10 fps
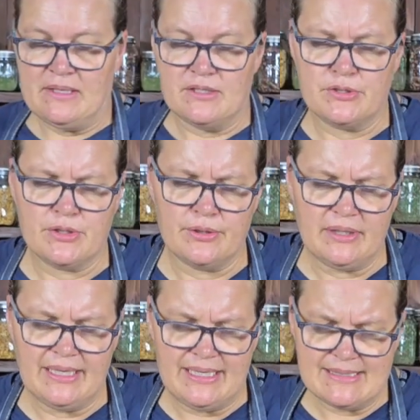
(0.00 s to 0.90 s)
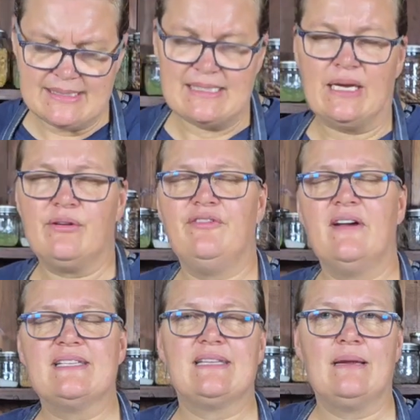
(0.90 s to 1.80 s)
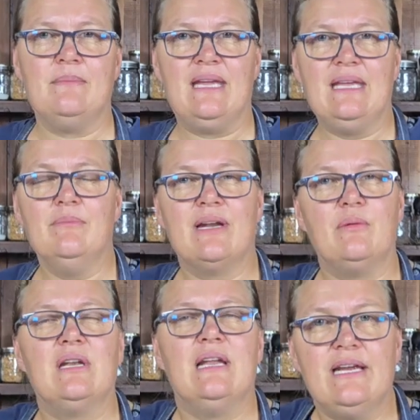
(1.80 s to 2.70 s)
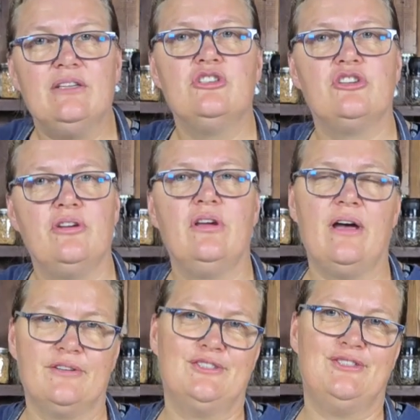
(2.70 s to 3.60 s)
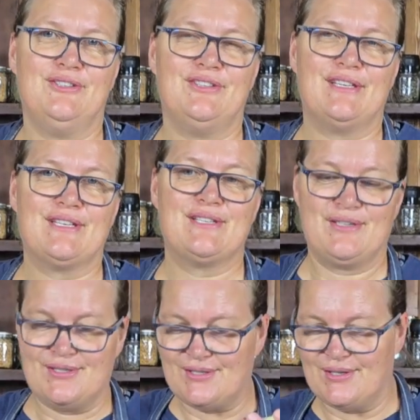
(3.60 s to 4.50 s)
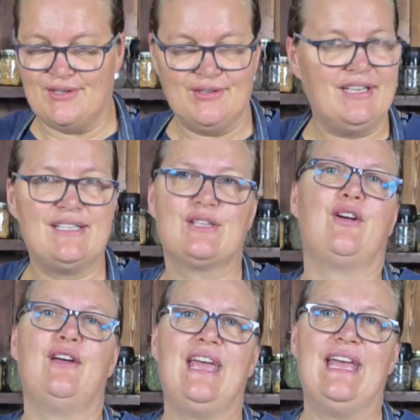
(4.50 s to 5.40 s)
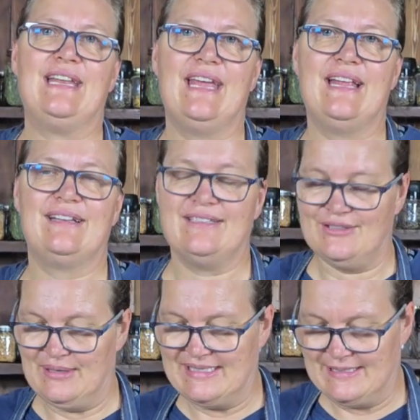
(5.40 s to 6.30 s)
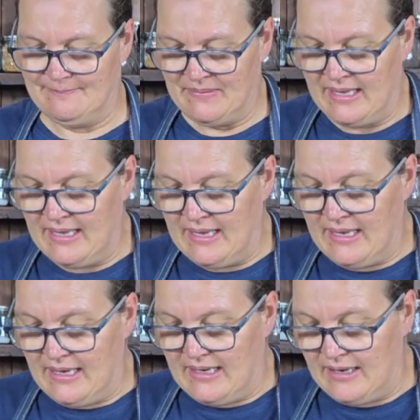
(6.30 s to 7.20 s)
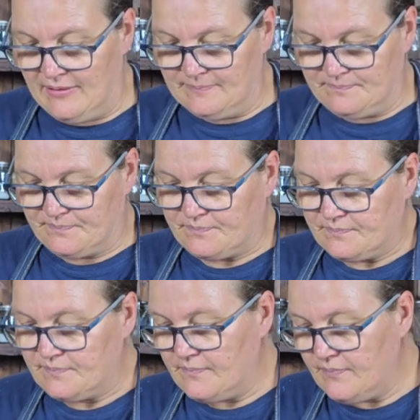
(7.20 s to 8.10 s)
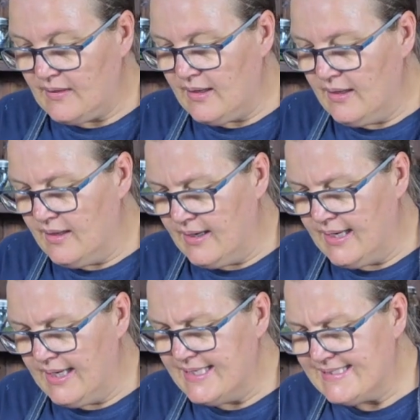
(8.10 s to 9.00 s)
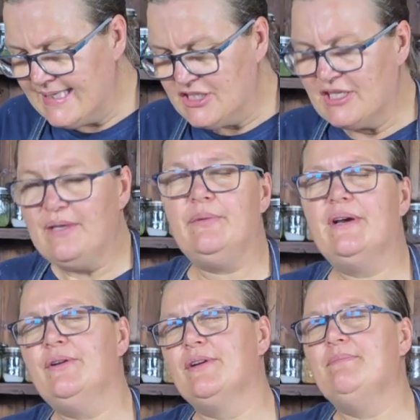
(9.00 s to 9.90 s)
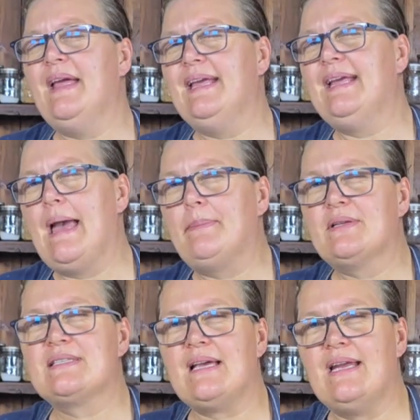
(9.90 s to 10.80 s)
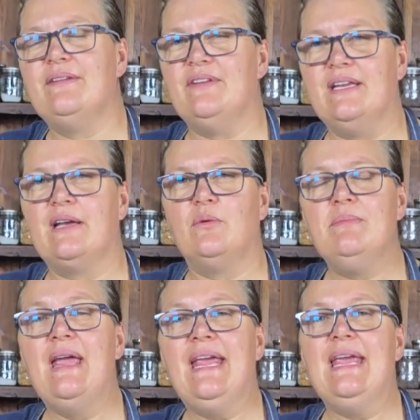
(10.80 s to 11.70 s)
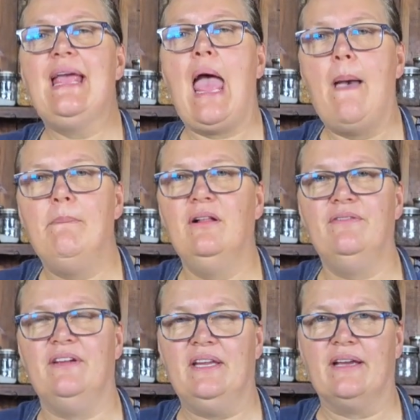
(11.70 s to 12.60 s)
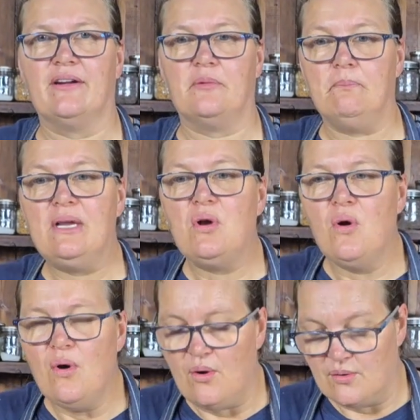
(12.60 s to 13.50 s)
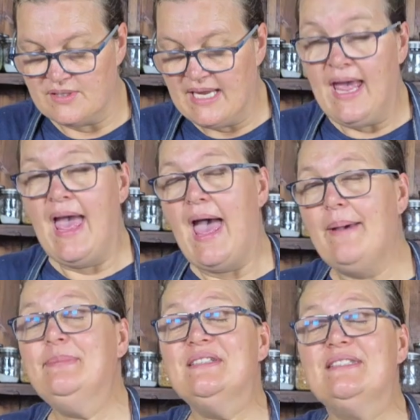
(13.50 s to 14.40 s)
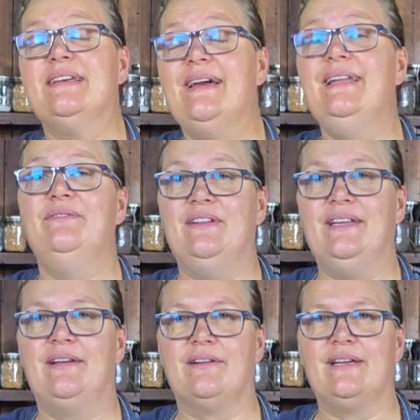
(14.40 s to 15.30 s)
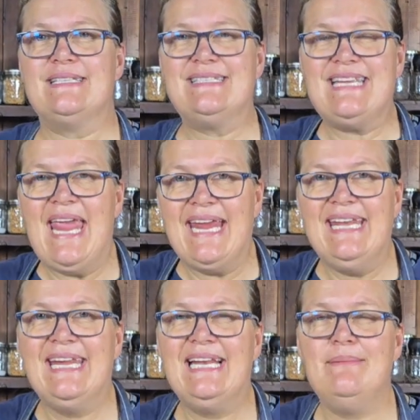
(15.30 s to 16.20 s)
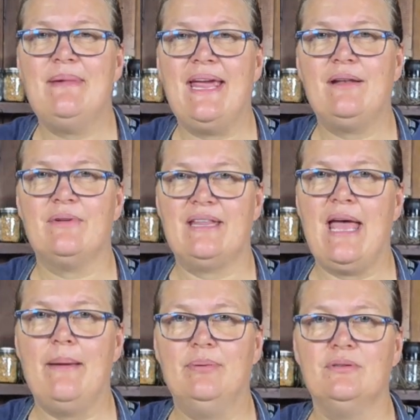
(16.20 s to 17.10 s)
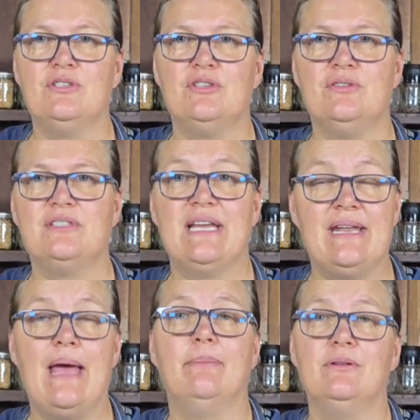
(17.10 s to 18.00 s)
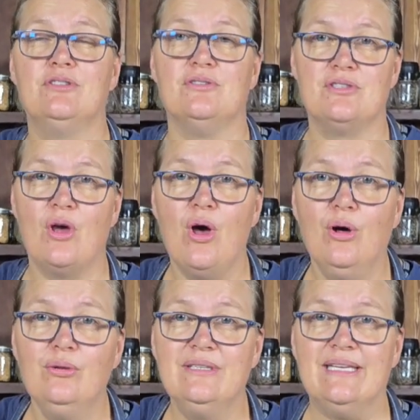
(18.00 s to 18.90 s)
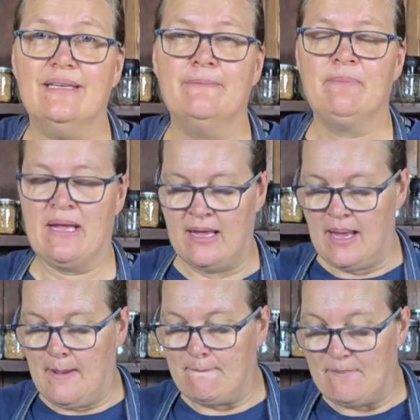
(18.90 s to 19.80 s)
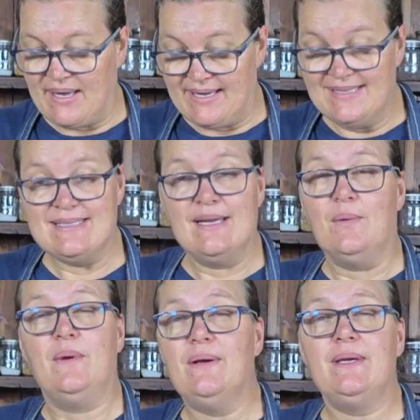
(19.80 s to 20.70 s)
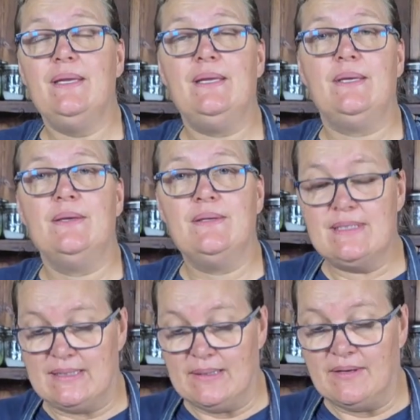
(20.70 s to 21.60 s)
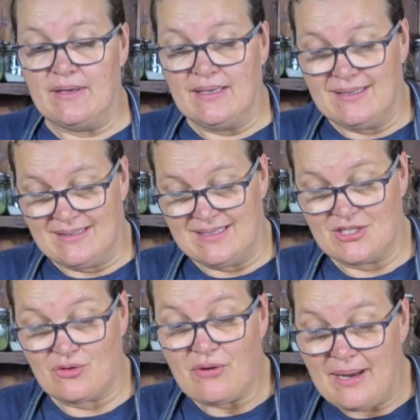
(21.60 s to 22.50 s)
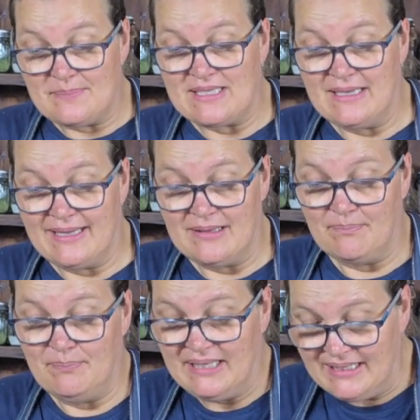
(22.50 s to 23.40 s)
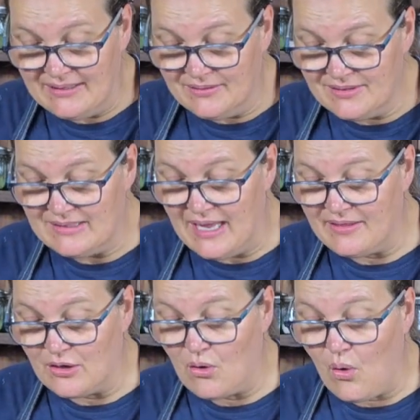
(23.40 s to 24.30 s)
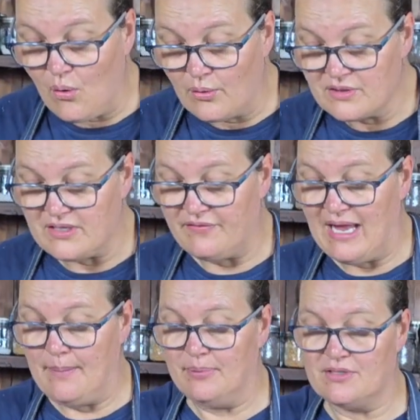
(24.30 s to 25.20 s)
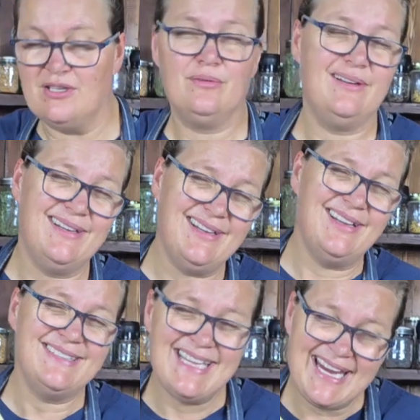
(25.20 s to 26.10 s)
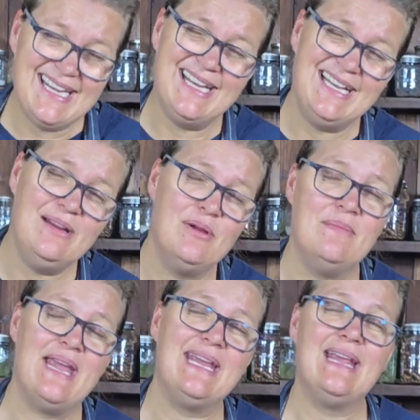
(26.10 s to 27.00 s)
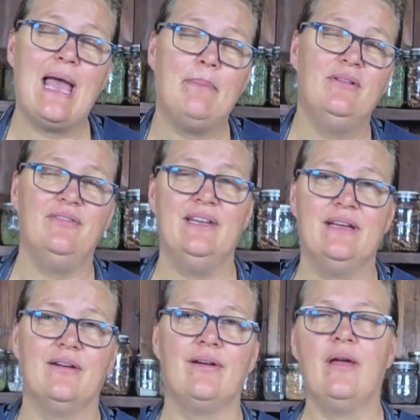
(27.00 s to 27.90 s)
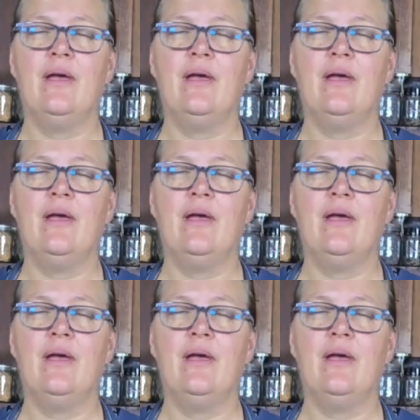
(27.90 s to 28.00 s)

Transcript: So it is a sacrifice that I'm making, but I would like to show you how to do this. So let's go ahead and do it. Now, essentially we are not making apple cider vinegar, we're making apple vinegar, because apple cider vinegar is technically made with apple juice and apple juice only. But we are going to use the scraps, like the peels and the cores of the apple. So technically we're making apple vinegar,